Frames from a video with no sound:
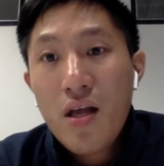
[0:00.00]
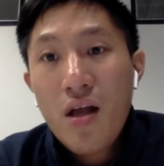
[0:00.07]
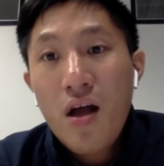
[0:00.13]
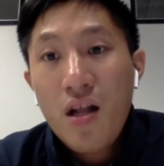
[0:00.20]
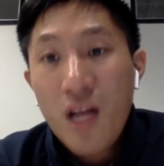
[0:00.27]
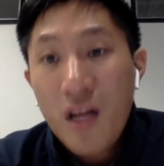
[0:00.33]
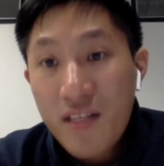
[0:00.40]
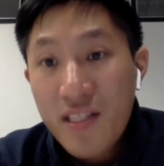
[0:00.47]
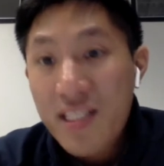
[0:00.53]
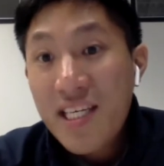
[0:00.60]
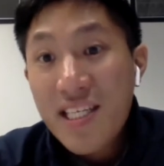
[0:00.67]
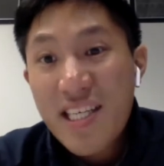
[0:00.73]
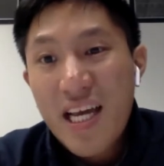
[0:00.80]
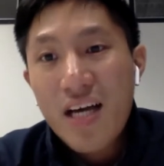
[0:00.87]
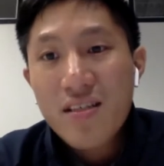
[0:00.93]
A lot of the
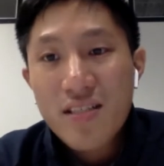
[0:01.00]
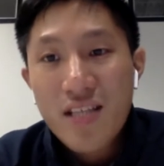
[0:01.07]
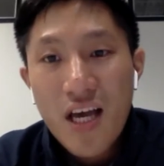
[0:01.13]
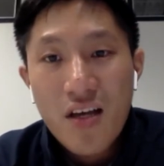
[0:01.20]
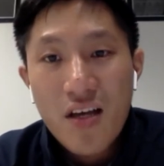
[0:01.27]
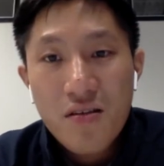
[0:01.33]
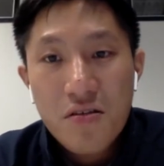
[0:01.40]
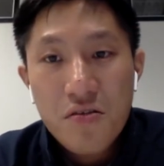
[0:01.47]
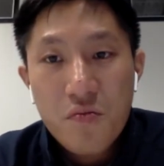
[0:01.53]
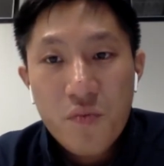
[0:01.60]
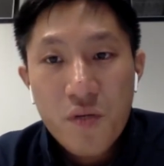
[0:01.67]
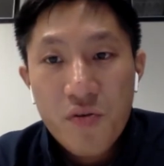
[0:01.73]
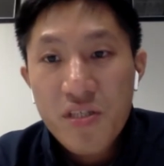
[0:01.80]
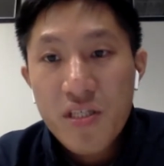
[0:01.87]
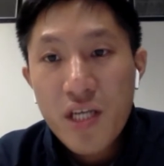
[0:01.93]
details that
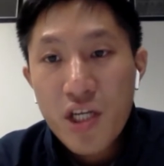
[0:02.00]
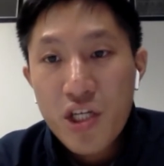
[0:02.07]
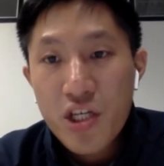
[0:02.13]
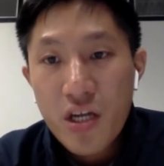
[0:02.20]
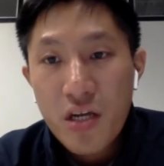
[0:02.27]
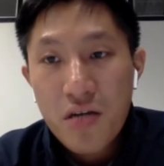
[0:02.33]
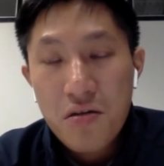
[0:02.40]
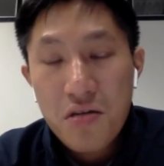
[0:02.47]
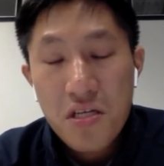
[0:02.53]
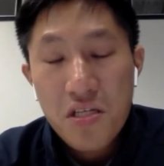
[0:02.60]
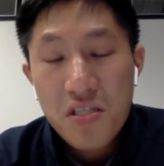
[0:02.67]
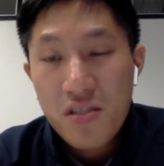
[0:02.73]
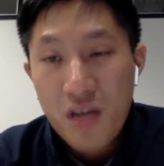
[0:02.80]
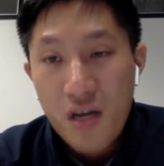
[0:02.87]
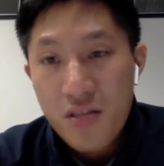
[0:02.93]
we were teaching is
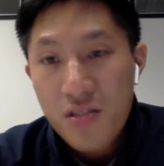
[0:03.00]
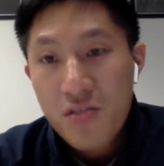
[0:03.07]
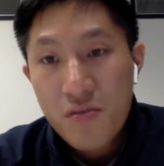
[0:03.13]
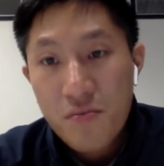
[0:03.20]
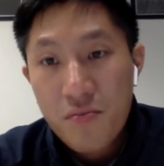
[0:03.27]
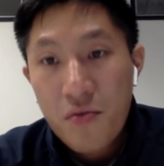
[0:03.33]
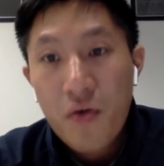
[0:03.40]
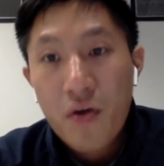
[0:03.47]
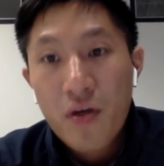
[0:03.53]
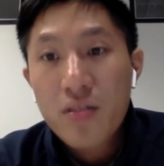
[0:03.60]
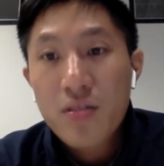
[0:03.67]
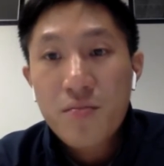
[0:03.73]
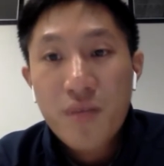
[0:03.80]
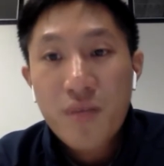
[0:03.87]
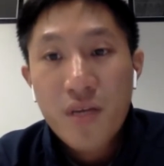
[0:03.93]
not so important
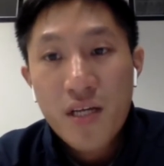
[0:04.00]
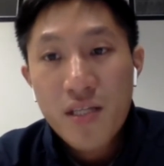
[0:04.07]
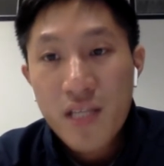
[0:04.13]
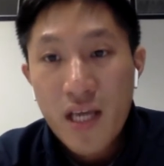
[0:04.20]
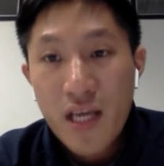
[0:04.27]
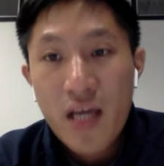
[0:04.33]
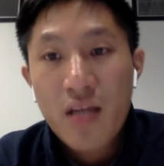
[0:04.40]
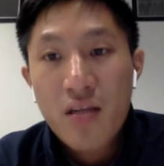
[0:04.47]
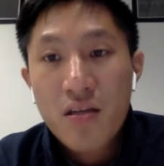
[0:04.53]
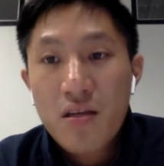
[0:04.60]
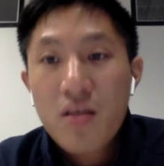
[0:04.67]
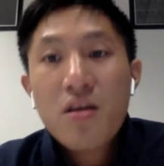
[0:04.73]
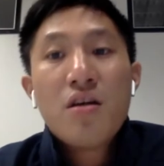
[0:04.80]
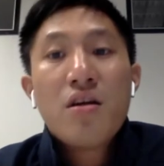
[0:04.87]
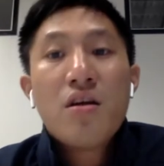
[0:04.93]
because, again,
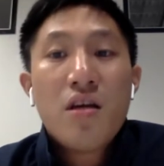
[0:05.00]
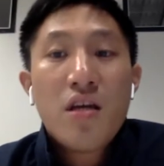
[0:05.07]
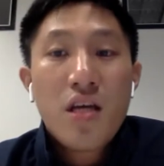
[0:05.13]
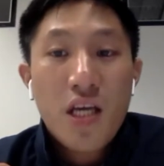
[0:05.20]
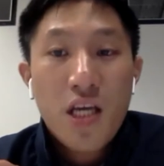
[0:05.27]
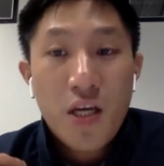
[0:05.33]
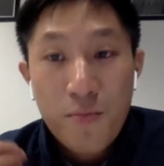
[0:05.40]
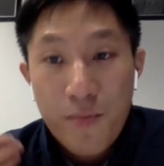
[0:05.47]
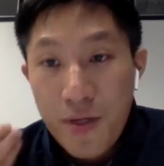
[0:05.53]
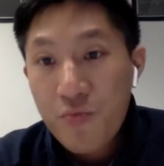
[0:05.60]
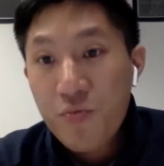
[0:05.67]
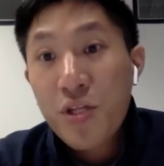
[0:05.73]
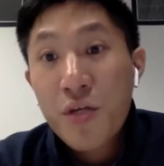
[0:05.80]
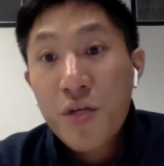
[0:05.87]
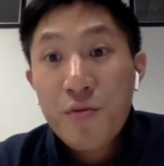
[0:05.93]
it would be
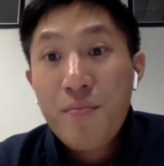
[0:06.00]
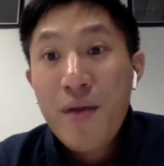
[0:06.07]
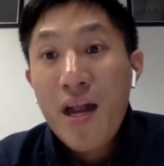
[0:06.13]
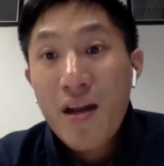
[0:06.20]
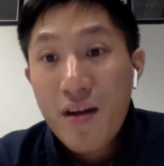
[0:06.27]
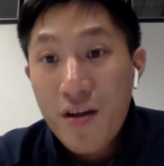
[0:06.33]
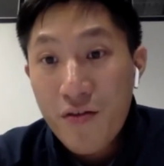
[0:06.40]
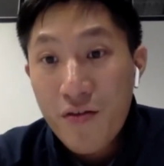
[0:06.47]
really repetitive